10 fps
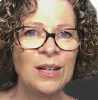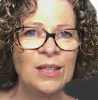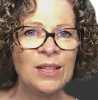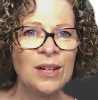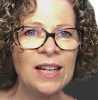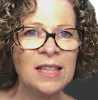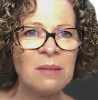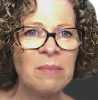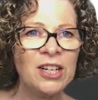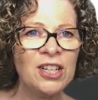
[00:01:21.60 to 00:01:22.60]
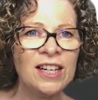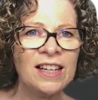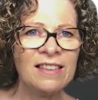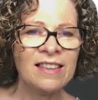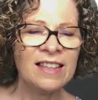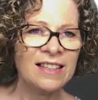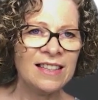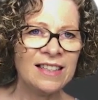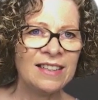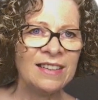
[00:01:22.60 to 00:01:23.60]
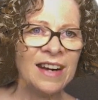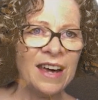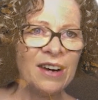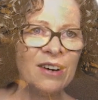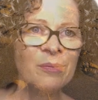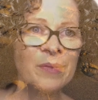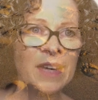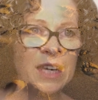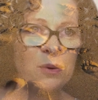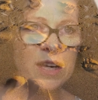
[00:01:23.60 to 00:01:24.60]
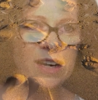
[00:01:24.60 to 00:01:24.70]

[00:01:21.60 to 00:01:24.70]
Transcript: So let's imagine that now, here we